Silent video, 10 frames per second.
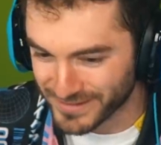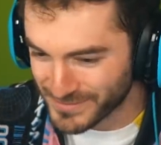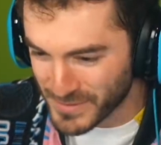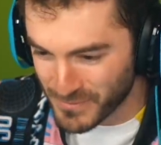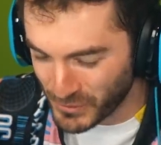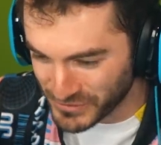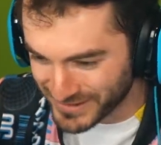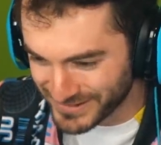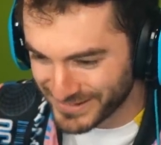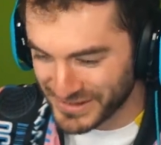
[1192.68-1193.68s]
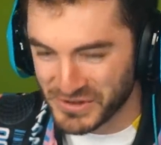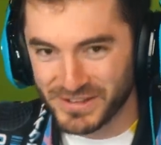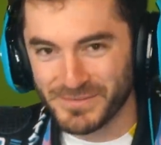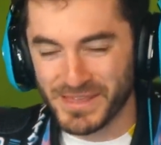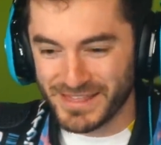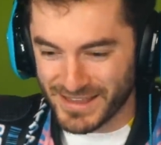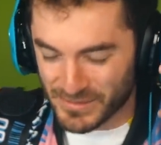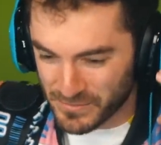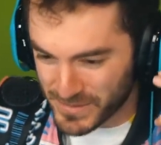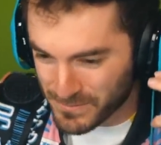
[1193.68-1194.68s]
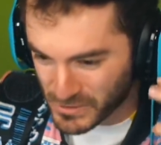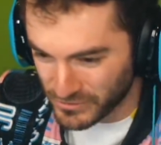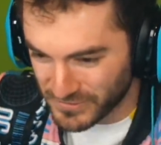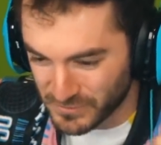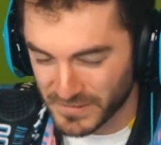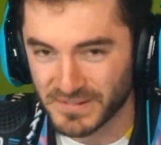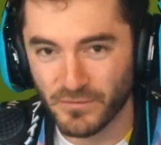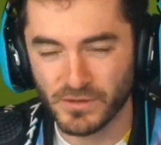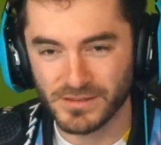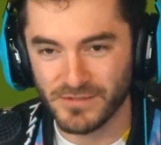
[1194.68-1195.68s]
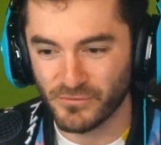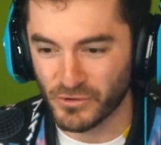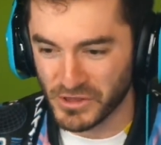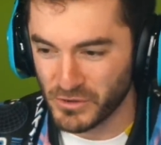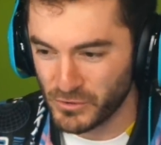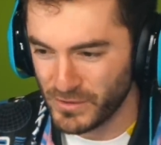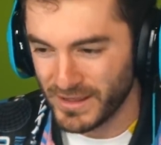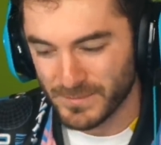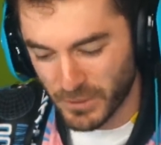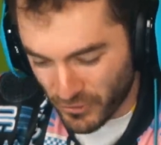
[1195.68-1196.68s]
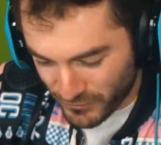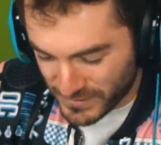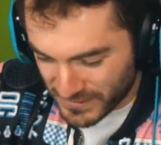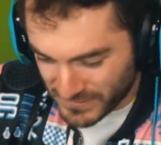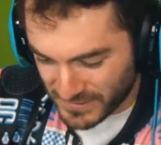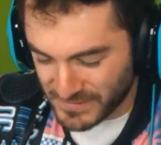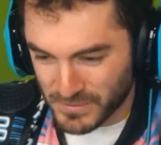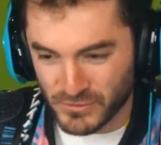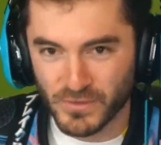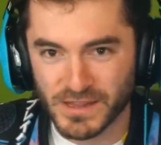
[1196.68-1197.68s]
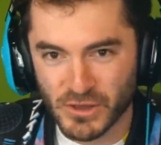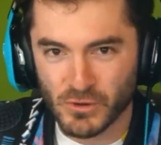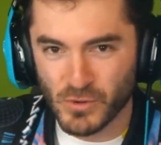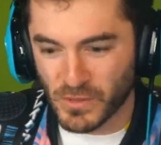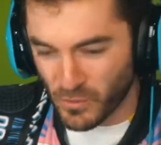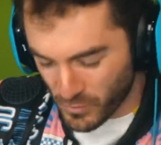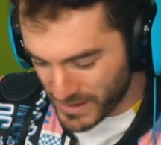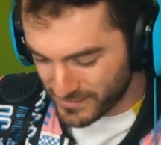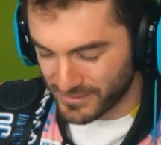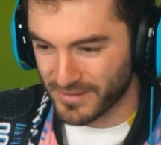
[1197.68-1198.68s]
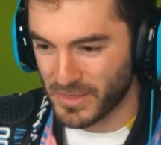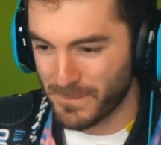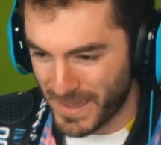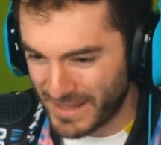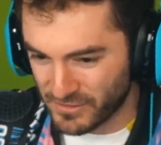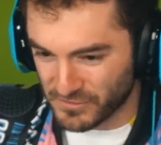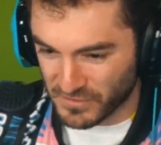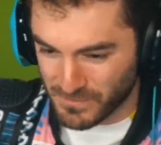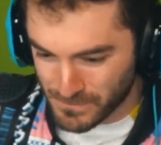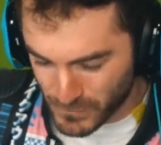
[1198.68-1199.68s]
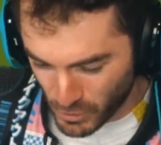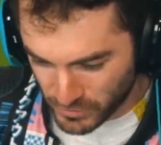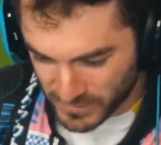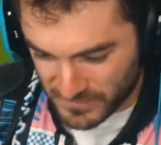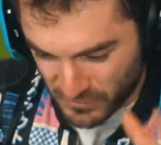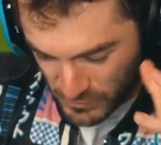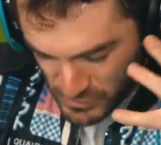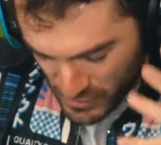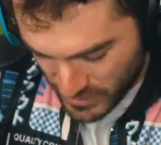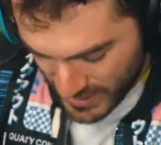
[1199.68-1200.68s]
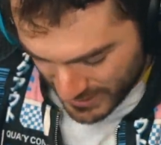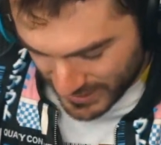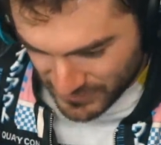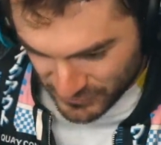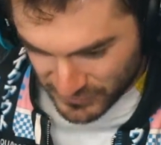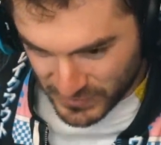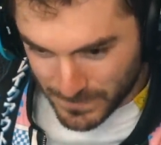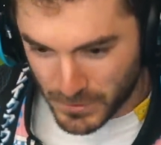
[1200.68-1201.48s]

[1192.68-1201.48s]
It'll be molded to you. It'll be built specifically for you. Perfect distance between you and the wheel and the pedals and molded. So no, it's just the